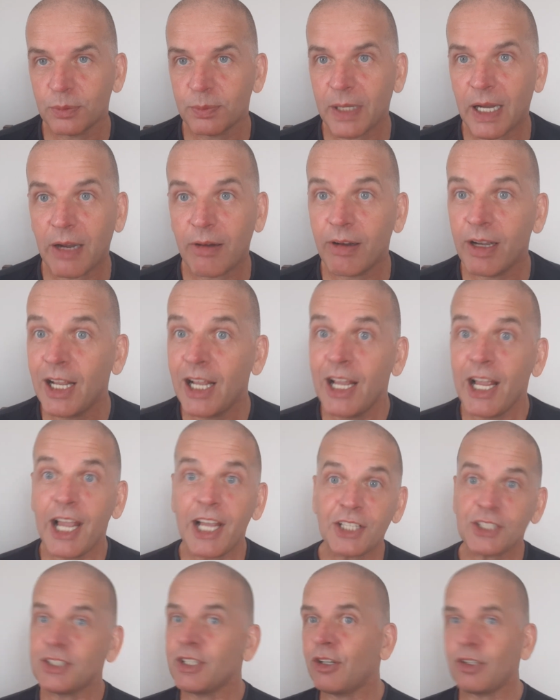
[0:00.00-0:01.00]
power.
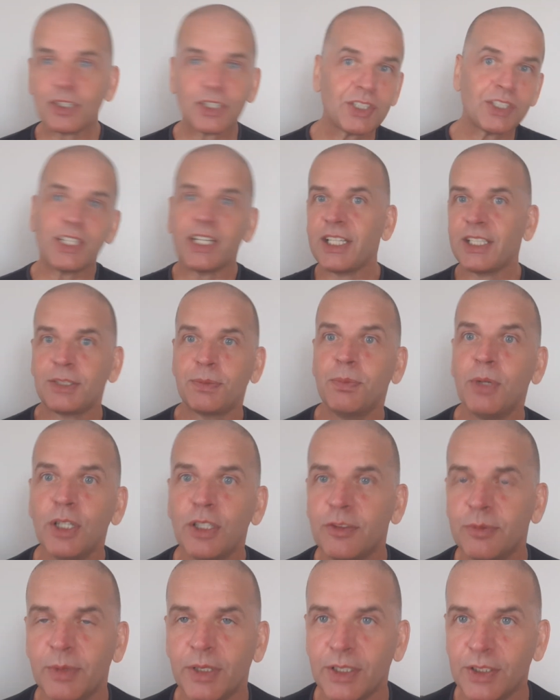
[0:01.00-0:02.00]
It's not 6
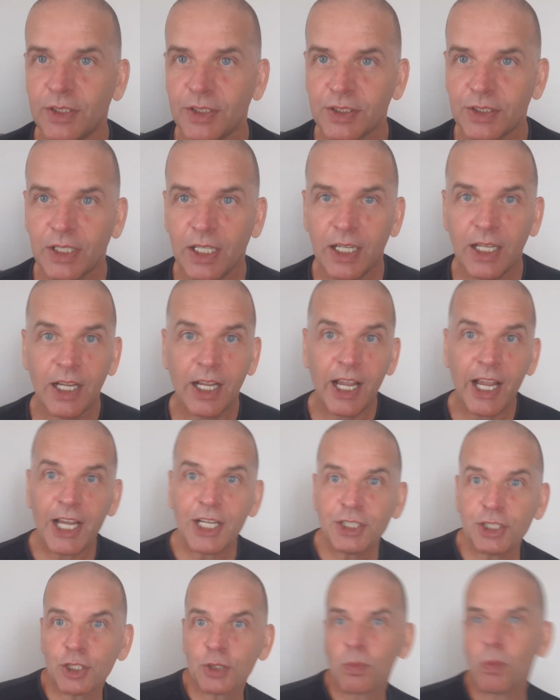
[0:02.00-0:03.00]
movements. It's
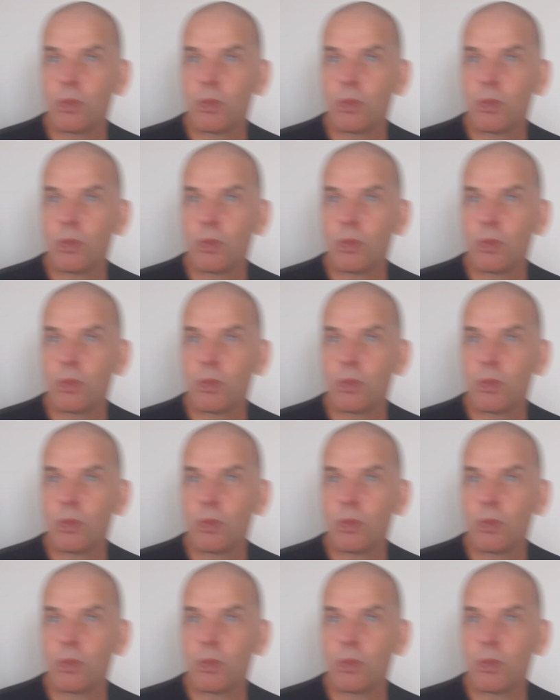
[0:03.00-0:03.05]
just